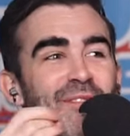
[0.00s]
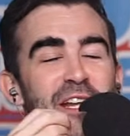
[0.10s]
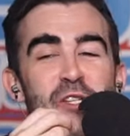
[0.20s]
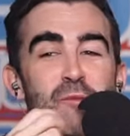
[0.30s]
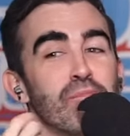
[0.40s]

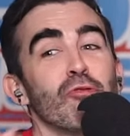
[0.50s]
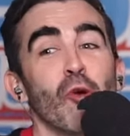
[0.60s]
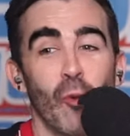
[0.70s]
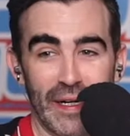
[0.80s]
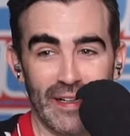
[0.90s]
it's
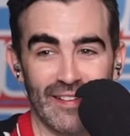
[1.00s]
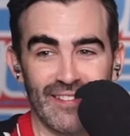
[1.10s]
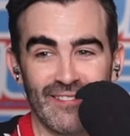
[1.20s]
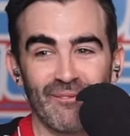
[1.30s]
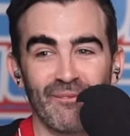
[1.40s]
brewing
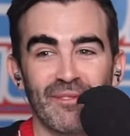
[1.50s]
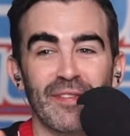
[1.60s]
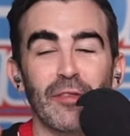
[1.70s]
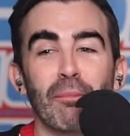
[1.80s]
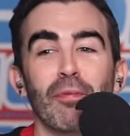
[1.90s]

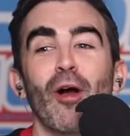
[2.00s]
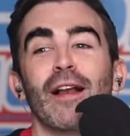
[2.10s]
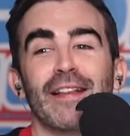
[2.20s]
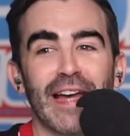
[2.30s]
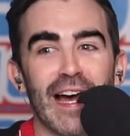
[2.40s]
that the
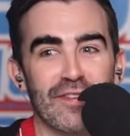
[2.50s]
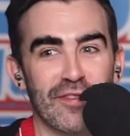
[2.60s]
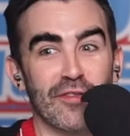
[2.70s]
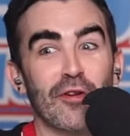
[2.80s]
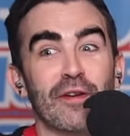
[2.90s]

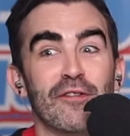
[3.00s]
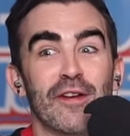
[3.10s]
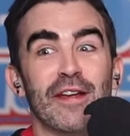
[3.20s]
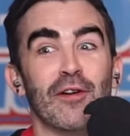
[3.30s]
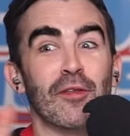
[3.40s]
broadcasters are
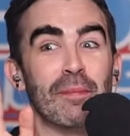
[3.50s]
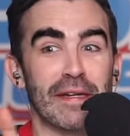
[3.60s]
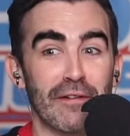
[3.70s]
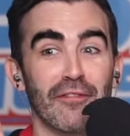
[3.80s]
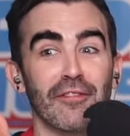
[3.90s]
even in on the
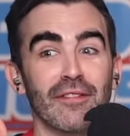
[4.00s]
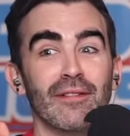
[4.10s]
beef.